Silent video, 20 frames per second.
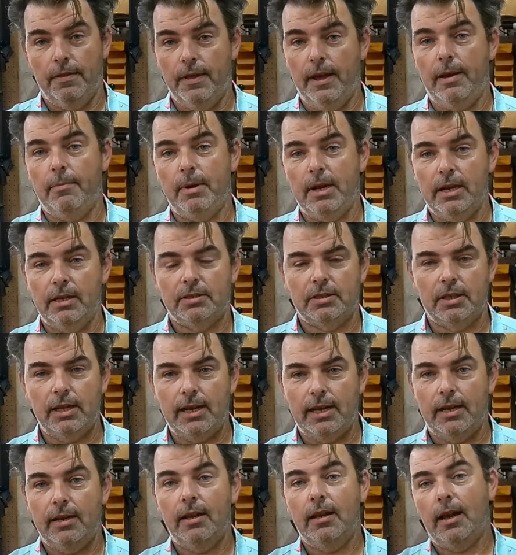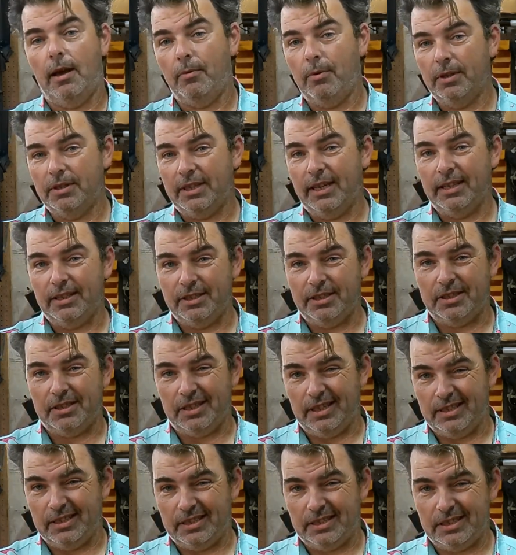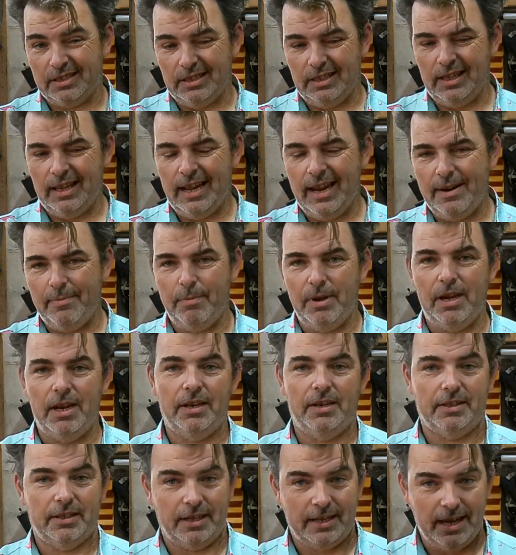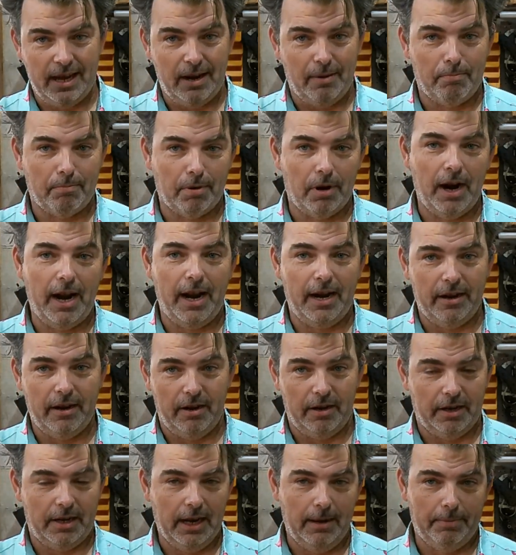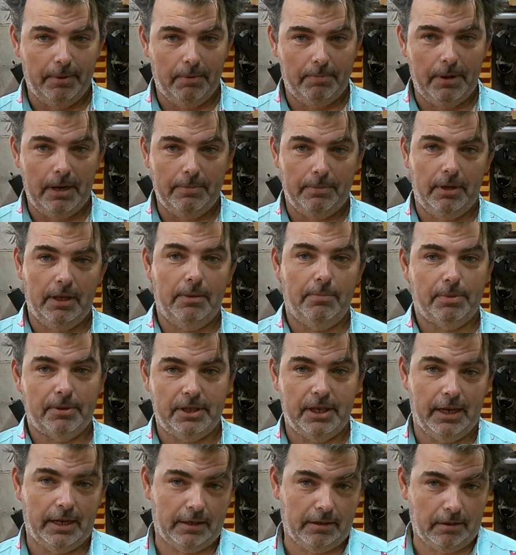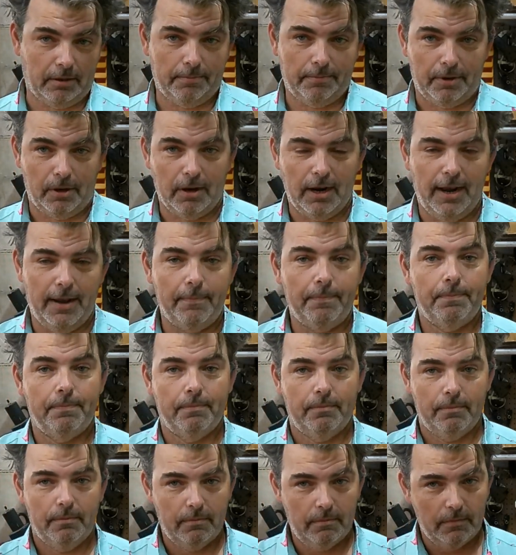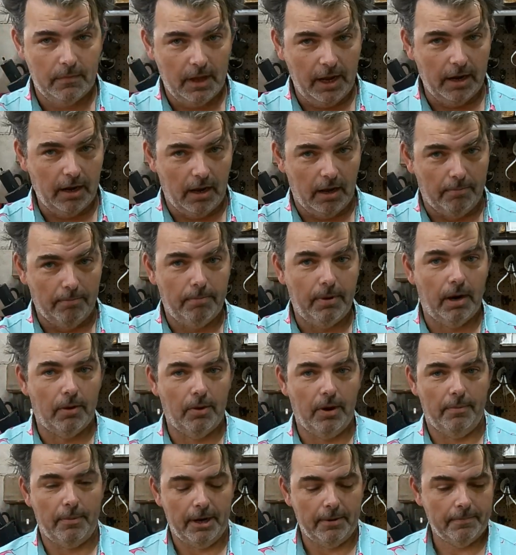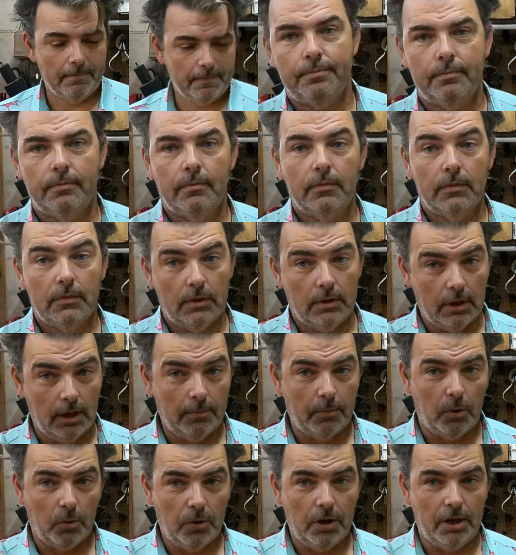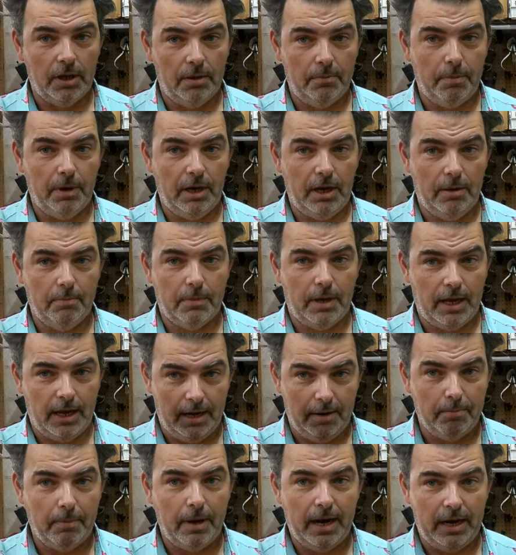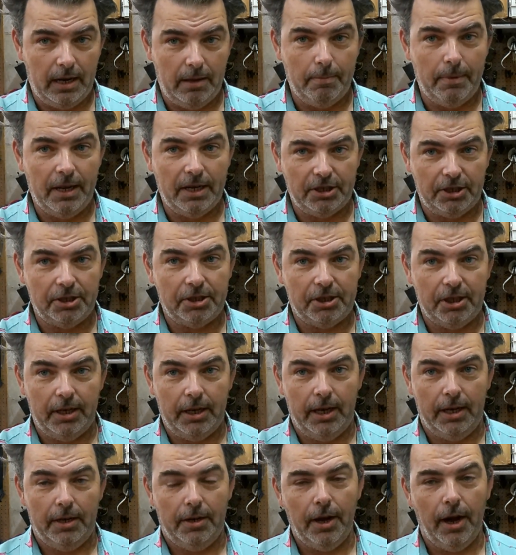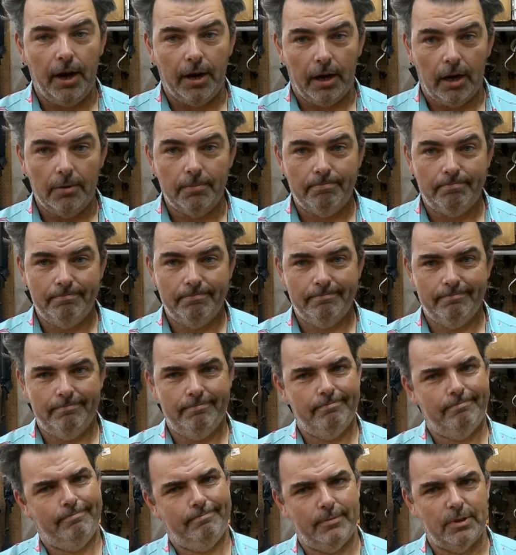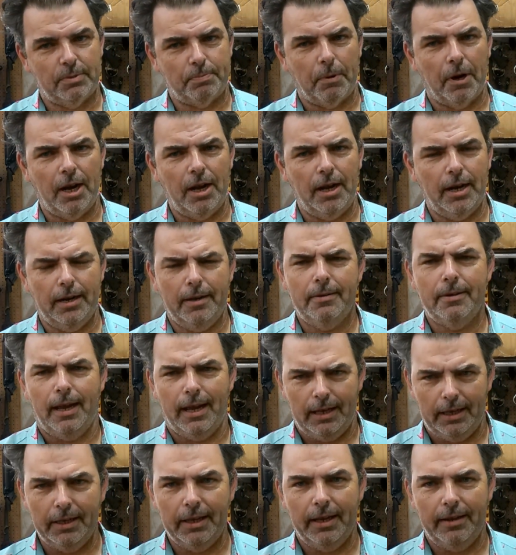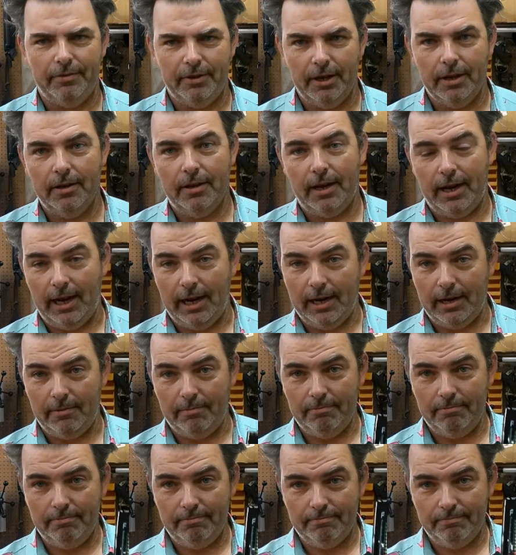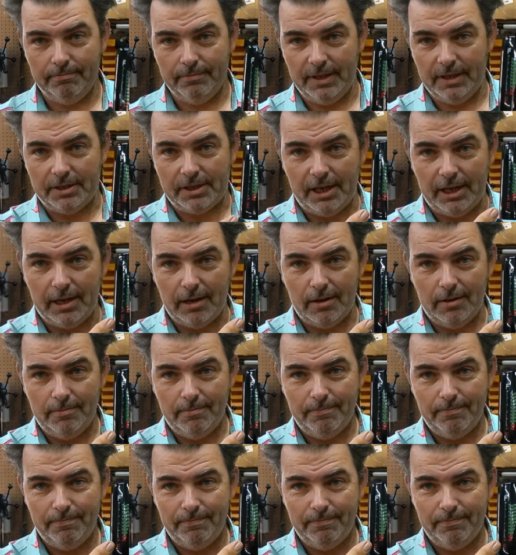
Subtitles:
that being said, I want to take just a slight minute to kind of brag on a couple of people in particular, all right? Hang on, bear with me. Number one being my mighty midgy shithead daughter. Sprague, I love you. And this here,